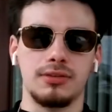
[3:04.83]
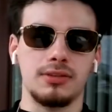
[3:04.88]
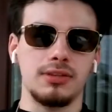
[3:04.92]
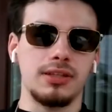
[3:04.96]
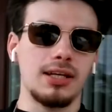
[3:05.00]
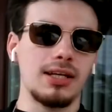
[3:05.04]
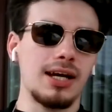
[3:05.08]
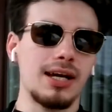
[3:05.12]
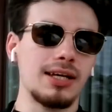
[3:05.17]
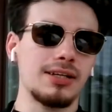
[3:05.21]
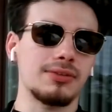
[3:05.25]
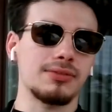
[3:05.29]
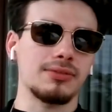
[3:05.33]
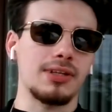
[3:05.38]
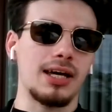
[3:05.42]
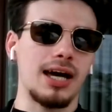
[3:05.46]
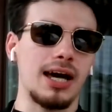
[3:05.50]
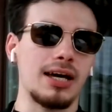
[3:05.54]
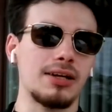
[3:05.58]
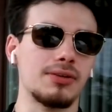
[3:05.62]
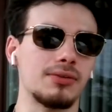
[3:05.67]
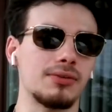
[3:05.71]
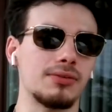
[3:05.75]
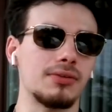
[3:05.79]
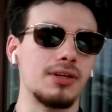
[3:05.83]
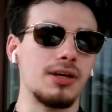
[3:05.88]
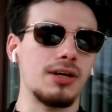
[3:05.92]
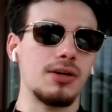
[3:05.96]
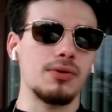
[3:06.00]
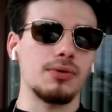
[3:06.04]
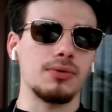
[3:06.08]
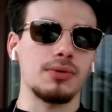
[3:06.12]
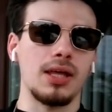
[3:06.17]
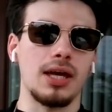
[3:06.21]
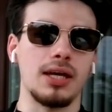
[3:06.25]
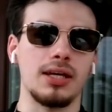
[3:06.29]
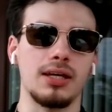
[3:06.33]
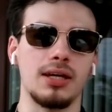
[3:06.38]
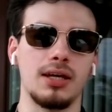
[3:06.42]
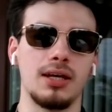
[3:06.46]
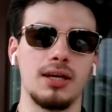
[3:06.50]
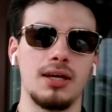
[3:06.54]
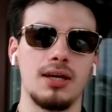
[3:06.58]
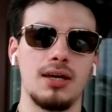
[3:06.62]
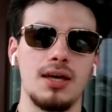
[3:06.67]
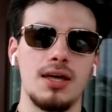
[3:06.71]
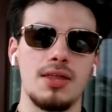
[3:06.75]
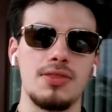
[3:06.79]
Like, I don't know. Like,
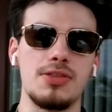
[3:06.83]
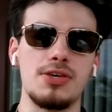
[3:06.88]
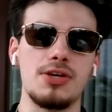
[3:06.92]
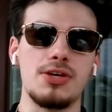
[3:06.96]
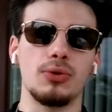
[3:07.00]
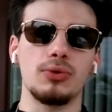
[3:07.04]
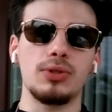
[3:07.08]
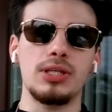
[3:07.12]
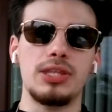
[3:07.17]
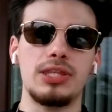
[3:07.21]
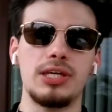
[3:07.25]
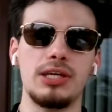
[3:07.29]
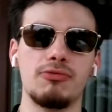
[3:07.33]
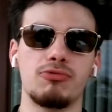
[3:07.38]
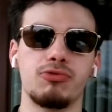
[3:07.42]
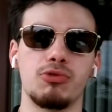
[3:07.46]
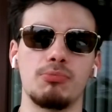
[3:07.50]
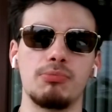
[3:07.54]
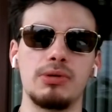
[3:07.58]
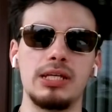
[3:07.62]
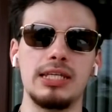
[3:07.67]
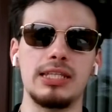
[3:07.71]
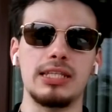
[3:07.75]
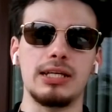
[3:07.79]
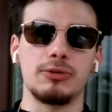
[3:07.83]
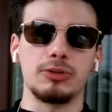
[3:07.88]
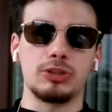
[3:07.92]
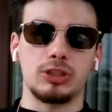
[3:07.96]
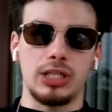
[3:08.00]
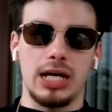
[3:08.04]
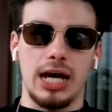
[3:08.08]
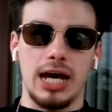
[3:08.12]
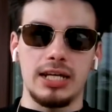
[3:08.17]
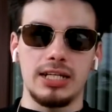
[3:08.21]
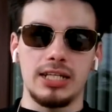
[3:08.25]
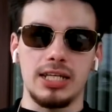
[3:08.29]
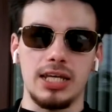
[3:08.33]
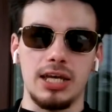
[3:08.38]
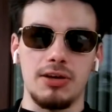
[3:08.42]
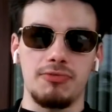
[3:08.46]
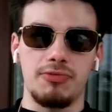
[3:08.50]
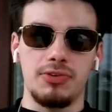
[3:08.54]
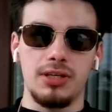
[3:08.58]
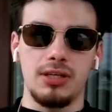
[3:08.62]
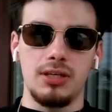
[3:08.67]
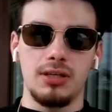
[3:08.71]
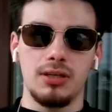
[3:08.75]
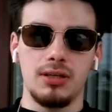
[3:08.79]
the only thing for me that was kind of
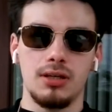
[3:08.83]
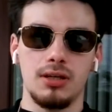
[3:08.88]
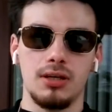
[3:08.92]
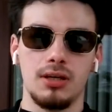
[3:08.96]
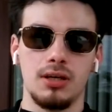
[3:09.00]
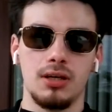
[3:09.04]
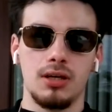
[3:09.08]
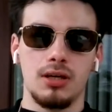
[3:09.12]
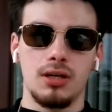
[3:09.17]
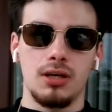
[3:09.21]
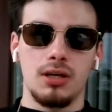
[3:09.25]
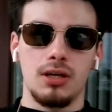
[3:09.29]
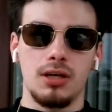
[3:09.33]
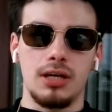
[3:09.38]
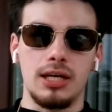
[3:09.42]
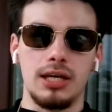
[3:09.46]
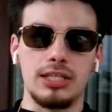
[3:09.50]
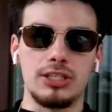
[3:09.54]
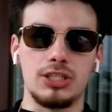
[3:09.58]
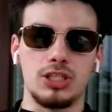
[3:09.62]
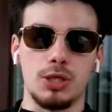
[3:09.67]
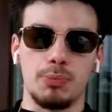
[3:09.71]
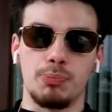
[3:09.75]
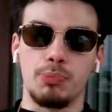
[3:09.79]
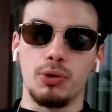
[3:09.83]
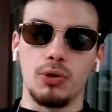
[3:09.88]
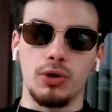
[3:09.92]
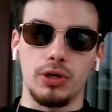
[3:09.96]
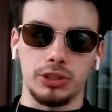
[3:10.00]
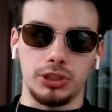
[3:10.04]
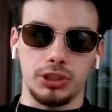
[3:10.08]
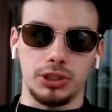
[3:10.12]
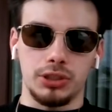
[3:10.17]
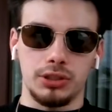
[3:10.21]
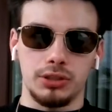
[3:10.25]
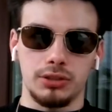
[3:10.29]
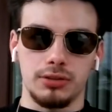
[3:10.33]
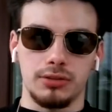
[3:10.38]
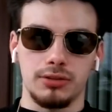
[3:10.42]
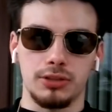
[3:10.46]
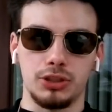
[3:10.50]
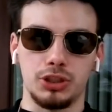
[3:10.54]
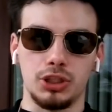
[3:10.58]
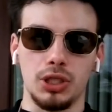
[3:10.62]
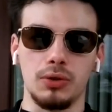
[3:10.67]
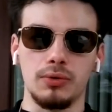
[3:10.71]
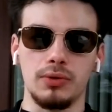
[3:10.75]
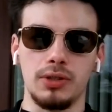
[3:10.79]
iffy is the push, the
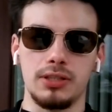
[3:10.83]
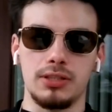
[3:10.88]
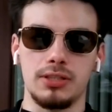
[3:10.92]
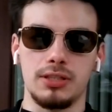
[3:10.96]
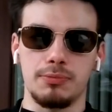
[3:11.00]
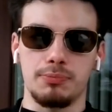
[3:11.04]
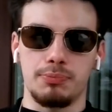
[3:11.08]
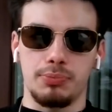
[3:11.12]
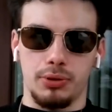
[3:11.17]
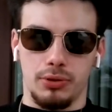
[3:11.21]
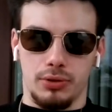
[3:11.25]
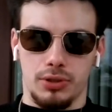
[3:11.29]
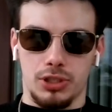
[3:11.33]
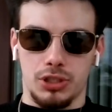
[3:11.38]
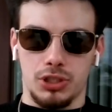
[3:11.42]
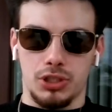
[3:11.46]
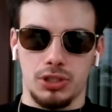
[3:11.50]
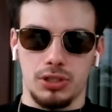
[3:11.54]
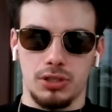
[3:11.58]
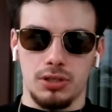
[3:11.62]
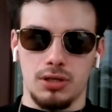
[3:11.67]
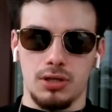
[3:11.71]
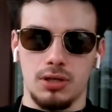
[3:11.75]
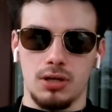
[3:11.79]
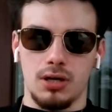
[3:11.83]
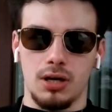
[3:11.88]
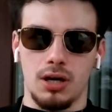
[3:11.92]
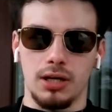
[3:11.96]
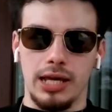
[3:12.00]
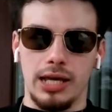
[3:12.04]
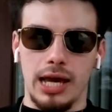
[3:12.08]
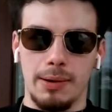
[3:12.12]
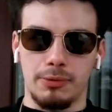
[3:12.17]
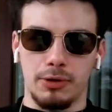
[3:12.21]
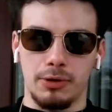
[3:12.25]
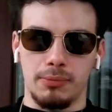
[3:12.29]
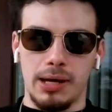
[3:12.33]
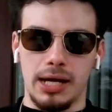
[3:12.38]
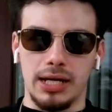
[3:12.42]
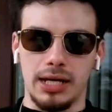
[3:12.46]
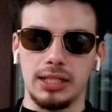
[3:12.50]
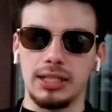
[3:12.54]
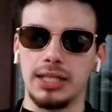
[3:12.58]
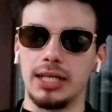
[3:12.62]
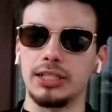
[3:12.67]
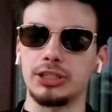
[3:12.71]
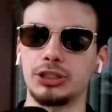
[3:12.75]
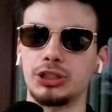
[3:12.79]
Joe Linton push on Gabriel
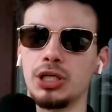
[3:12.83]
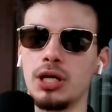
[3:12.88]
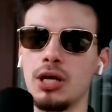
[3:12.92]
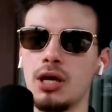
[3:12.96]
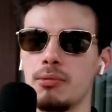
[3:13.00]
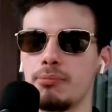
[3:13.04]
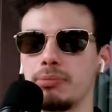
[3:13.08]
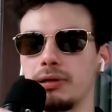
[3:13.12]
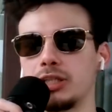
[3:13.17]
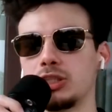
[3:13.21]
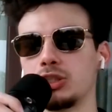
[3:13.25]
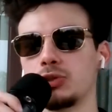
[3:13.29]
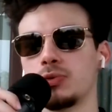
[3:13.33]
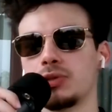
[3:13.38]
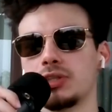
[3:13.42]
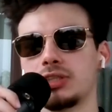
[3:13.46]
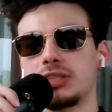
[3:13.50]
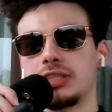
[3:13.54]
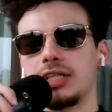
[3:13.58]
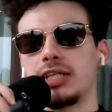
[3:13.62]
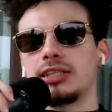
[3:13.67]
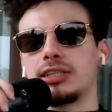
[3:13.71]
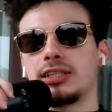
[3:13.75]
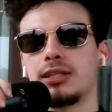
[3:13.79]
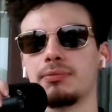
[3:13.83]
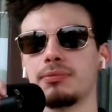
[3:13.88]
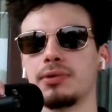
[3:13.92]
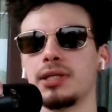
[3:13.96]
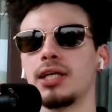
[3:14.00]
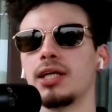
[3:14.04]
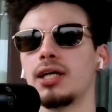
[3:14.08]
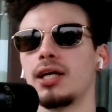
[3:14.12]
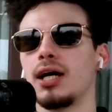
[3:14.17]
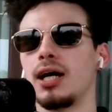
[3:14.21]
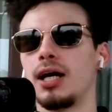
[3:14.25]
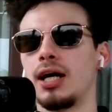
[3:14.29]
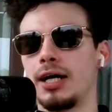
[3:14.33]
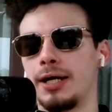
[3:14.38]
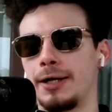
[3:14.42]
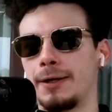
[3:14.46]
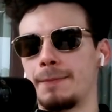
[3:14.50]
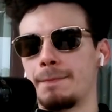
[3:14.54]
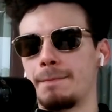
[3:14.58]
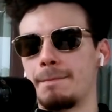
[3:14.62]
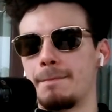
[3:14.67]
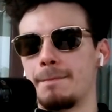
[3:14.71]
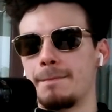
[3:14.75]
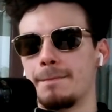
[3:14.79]
Magalhaes. But I just want to say something.
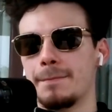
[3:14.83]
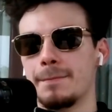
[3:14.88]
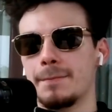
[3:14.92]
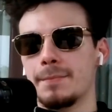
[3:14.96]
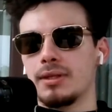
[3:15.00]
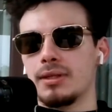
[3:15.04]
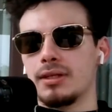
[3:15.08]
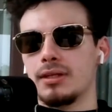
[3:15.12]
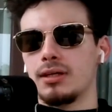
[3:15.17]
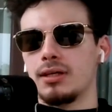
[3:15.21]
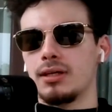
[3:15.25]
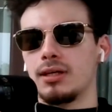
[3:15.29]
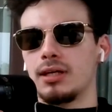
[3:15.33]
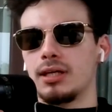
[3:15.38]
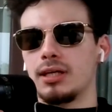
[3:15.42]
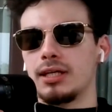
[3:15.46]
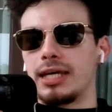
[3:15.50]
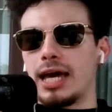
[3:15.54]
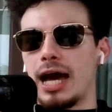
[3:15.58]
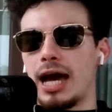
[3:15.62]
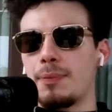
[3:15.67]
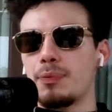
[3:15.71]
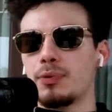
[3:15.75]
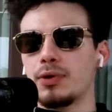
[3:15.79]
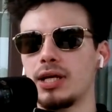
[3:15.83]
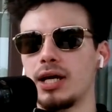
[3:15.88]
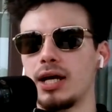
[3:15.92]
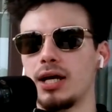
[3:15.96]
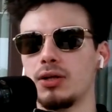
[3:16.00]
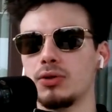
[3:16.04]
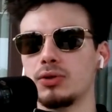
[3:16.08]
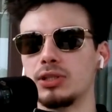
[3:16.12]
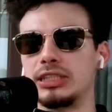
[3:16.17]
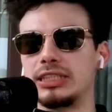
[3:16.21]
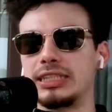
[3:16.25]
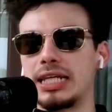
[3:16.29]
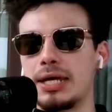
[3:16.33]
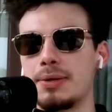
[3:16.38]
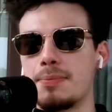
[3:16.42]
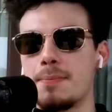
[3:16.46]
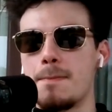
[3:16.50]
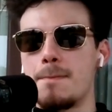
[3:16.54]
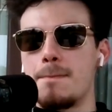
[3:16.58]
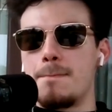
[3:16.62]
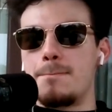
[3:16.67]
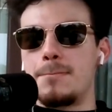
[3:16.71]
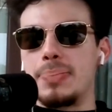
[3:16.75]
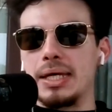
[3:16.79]
Gabriel is a
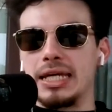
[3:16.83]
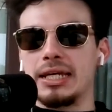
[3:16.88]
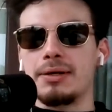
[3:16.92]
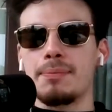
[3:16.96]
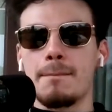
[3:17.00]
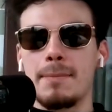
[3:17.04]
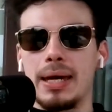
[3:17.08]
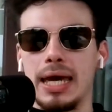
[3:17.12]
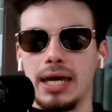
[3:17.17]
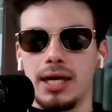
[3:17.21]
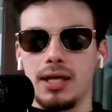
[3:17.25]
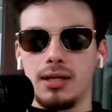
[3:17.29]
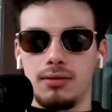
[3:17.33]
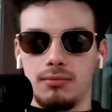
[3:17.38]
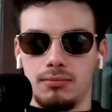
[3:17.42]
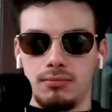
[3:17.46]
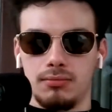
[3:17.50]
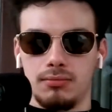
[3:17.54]
big man.